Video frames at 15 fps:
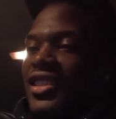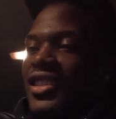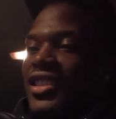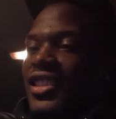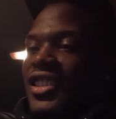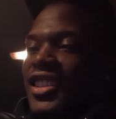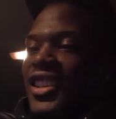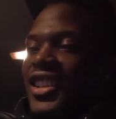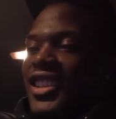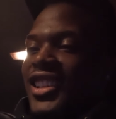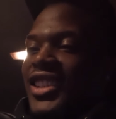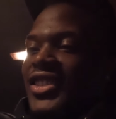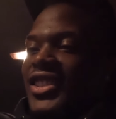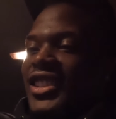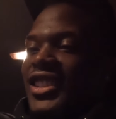You
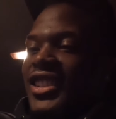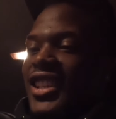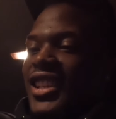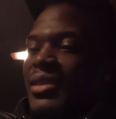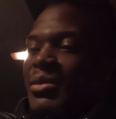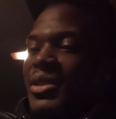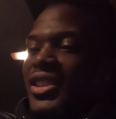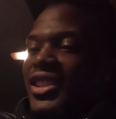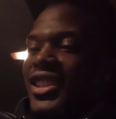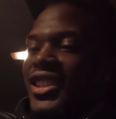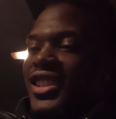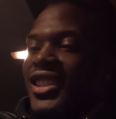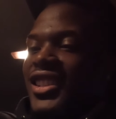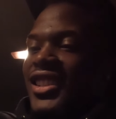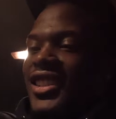never listen to
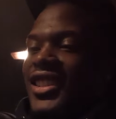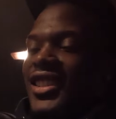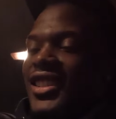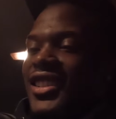ABG? Shit.